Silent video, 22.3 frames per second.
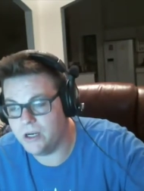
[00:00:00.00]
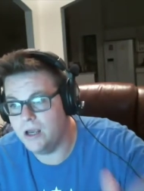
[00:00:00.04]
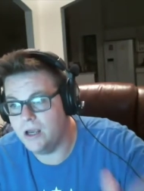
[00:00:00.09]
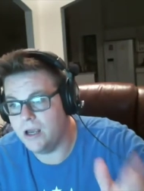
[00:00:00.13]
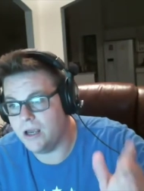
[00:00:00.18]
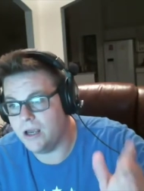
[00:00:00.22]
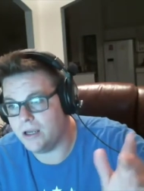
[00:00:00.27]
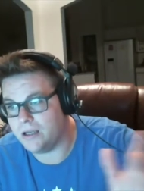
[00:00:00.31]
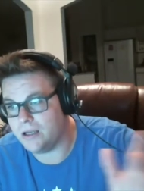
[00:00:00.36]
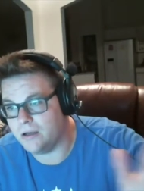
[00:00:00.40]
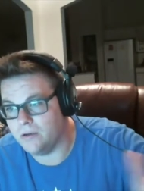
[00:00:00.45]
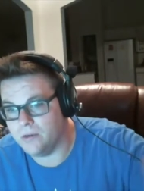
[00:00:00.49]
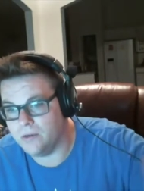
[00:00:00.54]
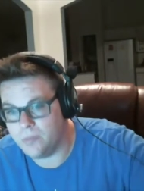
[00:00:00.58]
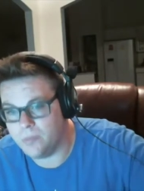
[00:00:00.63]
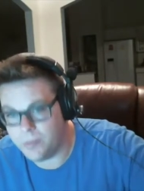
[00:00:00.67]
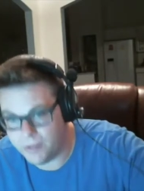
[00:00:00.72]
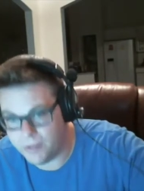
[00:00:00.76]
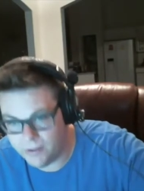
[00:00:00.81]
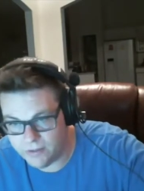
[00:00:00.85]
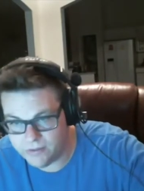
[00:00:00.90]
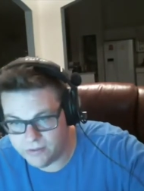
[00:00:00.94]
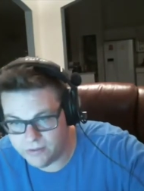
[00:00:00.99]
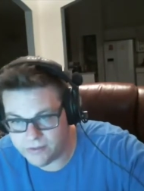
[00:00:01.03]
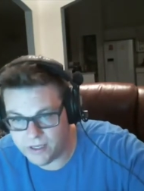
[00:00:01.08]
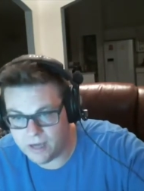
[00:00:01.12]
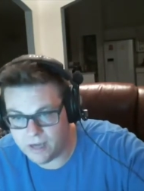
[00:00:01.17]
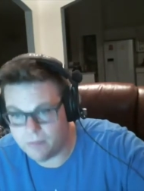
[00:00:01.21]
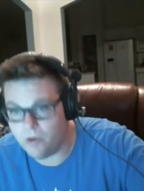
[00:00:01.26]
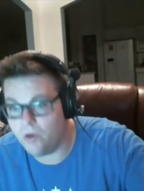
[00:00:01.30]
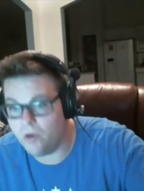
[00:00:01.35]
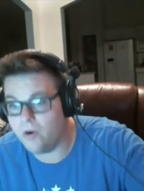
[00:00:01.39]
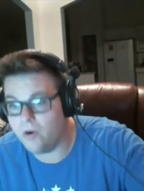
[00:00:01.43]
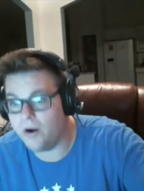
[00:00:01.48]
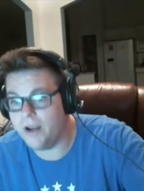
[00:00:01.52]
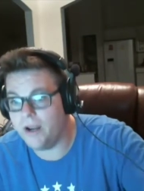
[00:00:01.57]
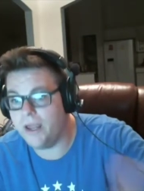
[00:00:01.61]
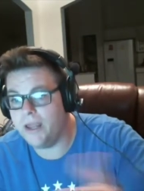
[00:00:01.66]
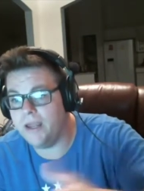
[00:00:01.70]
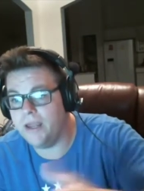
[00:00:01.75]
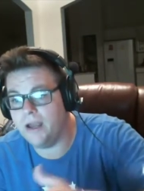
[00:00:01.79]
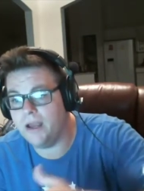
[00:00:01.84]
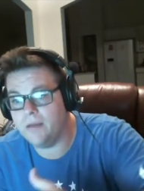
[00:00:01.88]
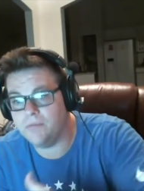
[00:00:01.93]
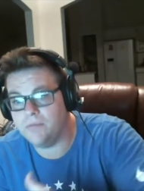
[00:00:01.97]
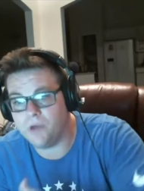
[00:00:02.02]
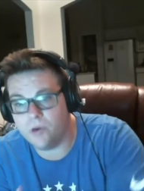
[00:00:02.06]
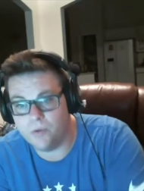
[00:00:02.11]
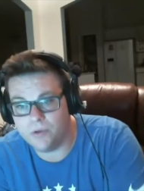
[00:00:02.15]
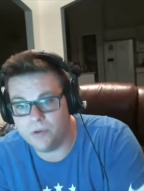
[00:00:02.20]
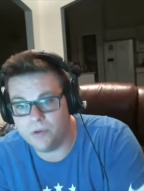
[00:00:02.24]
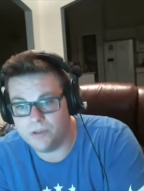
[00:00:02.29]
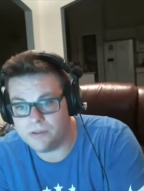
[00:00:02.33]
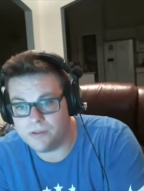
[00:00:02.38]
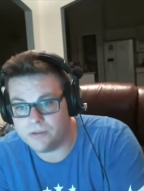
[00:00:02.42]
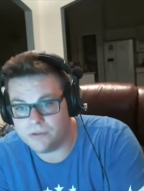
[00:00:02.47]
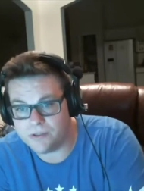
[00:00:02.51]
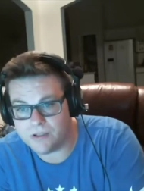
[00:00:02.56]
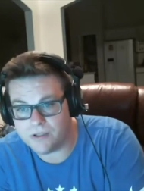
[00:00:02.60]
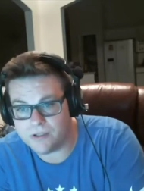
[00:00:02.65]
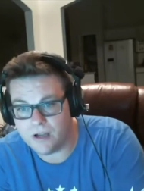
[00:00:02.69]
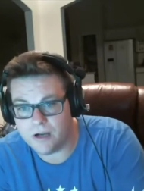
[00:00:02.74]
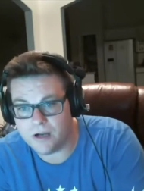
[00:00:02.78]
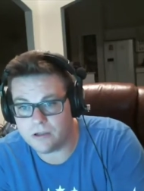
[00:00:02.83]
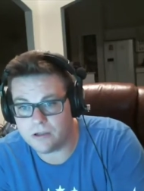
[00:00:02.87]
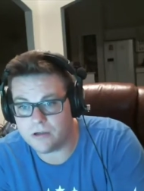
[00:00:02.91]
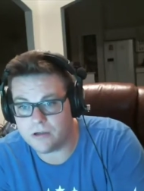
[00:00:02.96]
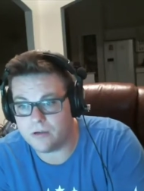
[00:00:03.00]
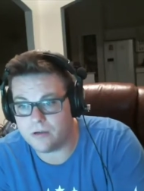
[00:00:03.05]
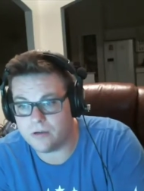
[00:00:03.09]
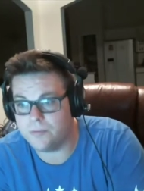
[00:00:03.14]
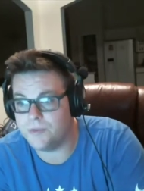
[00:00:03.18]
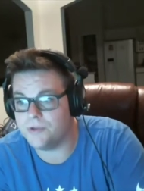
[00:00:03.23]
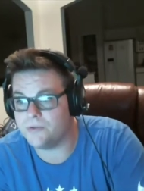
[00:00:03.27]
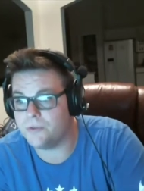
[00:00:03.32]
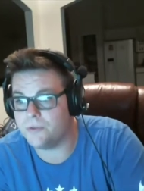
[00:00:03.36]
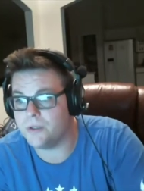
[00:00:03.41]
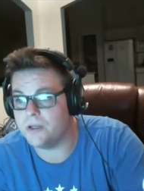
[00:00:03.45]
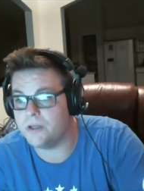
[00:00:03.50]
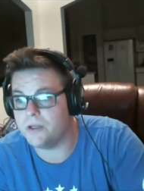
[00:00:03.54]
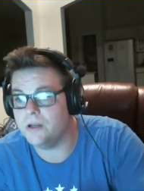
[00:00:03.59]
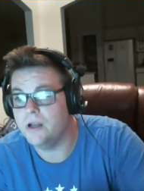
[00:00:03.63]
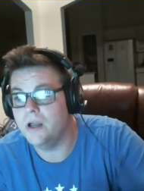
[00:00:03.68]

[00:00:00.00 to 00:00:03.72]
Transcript: I can only play this game. Or, hey, I'm going to a soccer tournament this weekend.